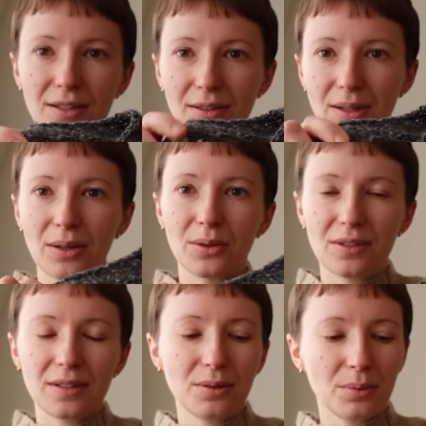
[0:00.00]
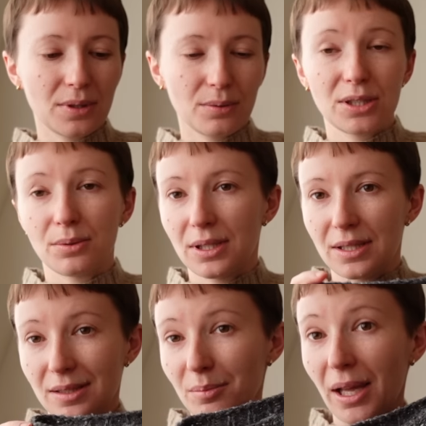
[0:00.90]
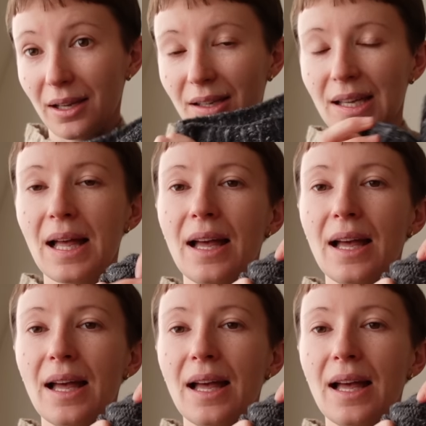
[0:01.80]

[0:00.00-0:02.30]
so he could see which one is the back.